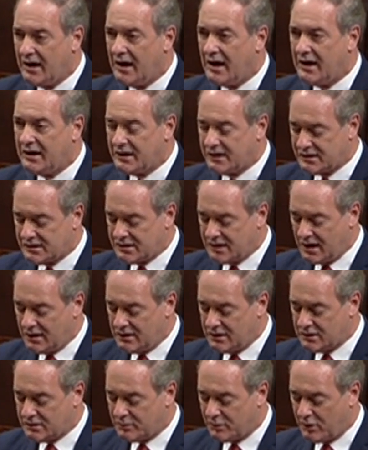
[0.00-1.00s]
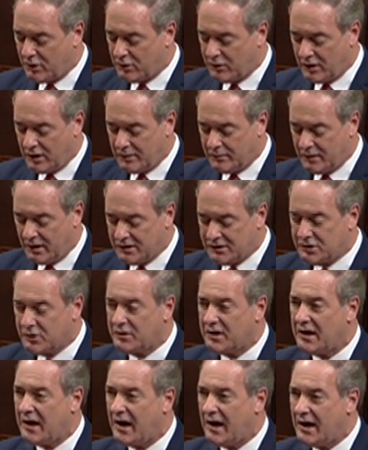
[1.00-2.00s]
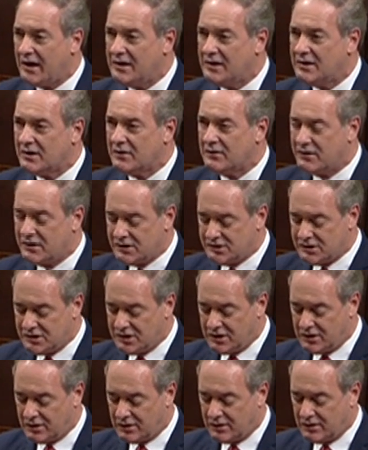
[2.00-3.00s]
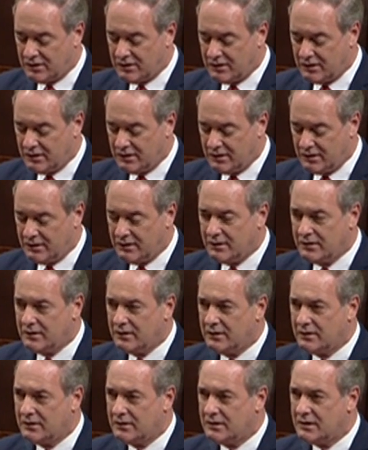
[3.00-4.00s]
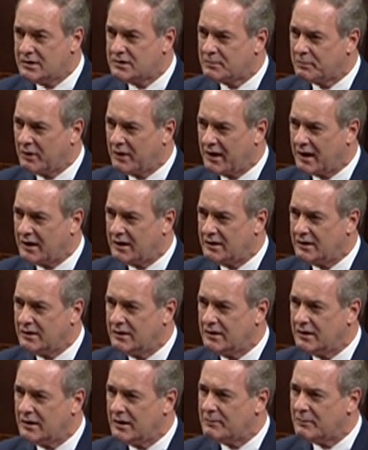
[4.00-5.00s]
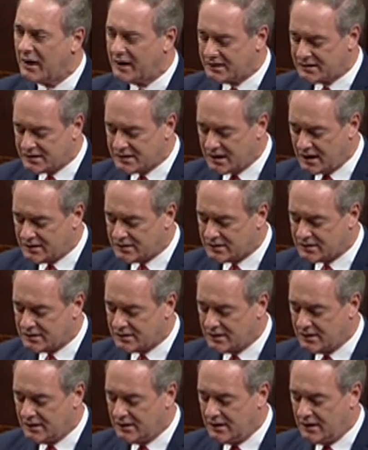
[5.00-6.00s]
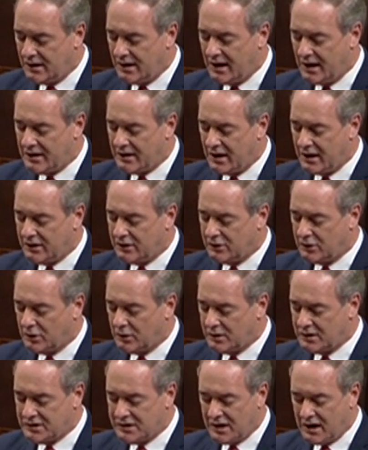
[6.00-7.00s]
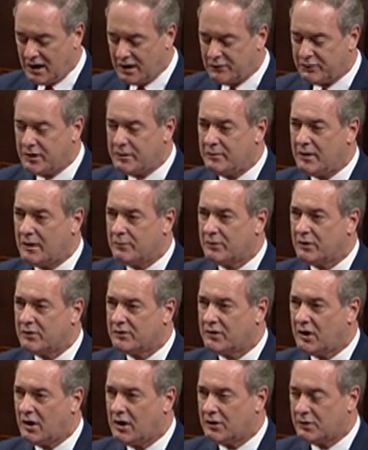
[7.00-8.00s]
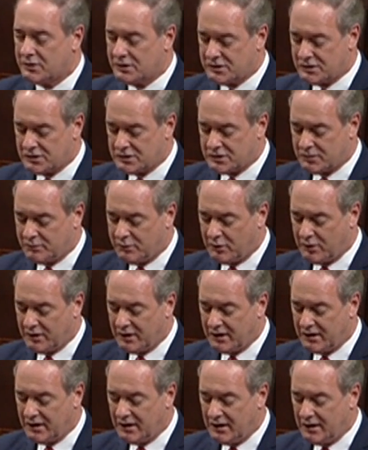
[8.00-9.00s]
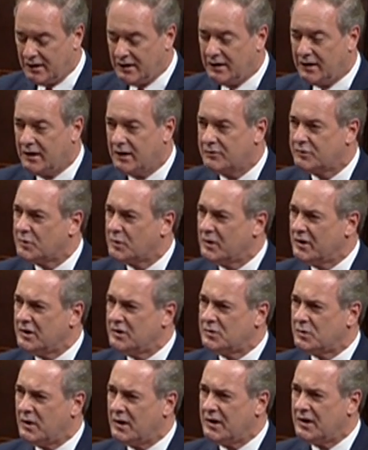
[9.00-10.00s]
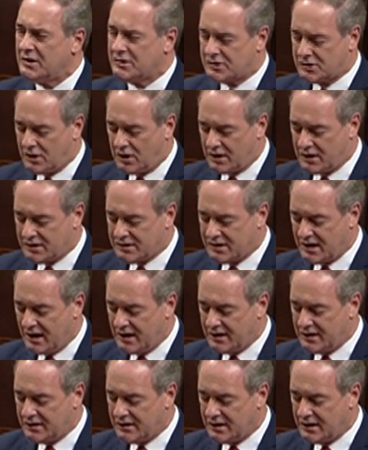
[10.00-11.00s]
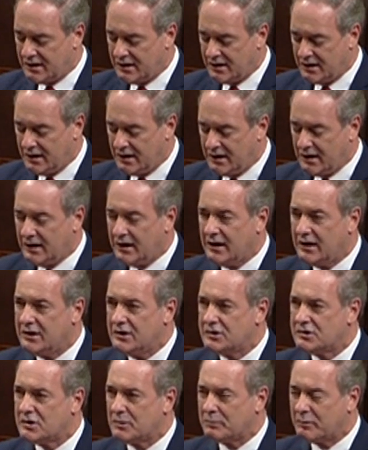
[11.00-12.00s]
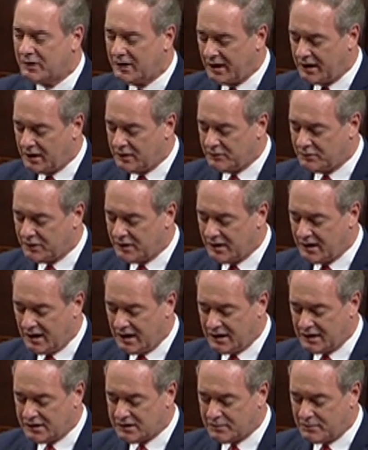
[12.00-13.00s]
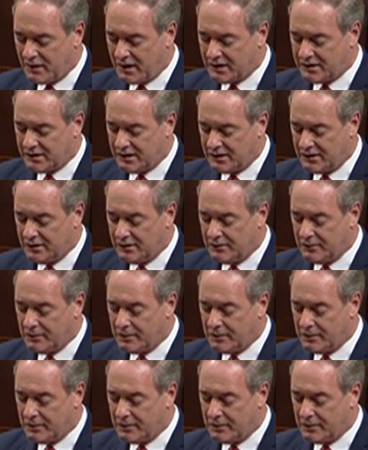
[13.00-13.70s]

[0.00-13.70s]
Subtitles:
and extend this program until the end of this year. This plan, it makes sense, and I encourage every member of Congress to support it. If 2020 has taught us anything, it is to plan for the unexpected.